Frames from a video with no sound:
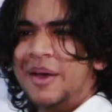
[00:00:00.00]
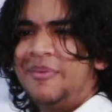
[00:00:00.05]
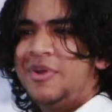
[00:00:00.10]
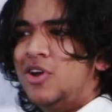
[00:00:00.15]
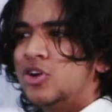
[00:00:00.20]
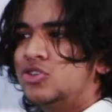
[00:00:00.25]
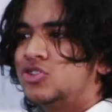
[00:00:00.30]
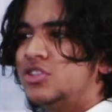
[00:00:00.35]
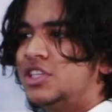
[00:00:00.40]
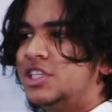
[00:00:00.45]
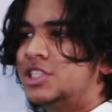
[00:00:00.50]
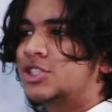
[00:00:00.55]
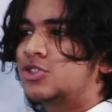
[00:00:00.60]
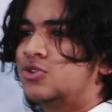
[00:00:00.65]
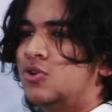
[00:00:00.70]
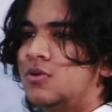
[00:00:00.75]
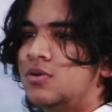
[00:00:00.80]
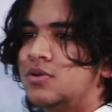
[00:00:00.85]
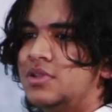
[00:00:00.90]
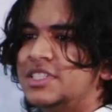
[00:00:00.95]
I belong to this
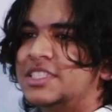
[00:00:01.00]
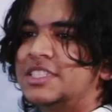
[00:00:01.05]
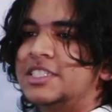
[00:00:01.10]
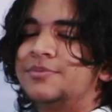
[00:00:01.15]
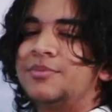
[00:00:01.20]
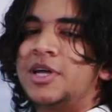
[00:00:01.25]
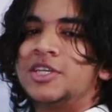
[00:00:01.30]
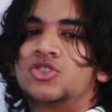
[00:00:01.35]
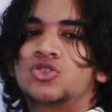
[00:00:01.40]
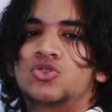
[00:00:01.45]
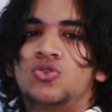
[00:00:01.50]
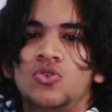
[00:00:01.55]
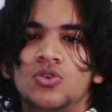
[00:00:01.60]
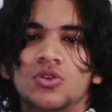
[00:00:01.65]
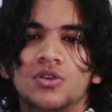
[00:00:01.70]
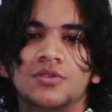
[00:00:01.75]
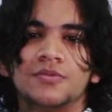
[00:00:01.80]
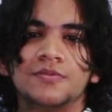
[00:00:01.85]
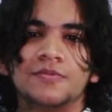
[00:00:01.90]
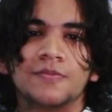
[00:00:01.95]
school, this is my
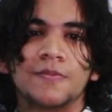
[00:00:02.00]
school.